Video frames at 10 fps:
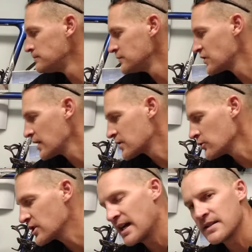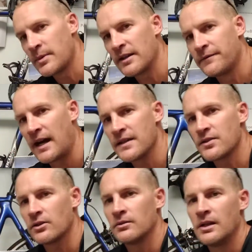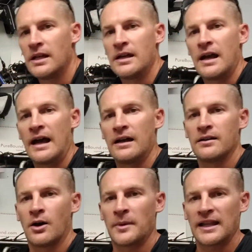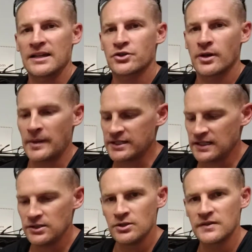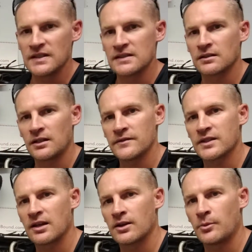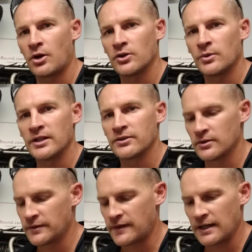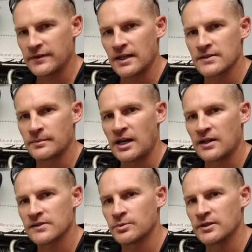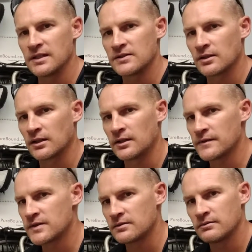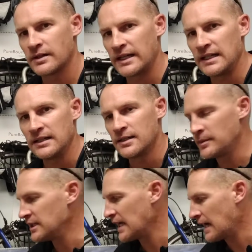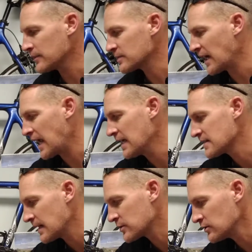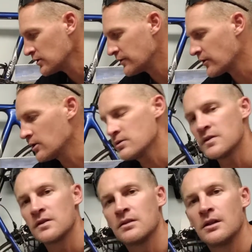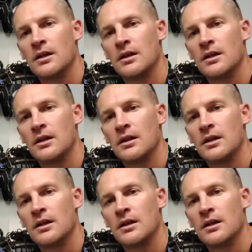So I told you guys about the visor. On my last trip, I didn't use these gloves. I carried them all the way through the 5,000 miles, but these are gloves. I needed them in the Alps. My hands absolutely froze.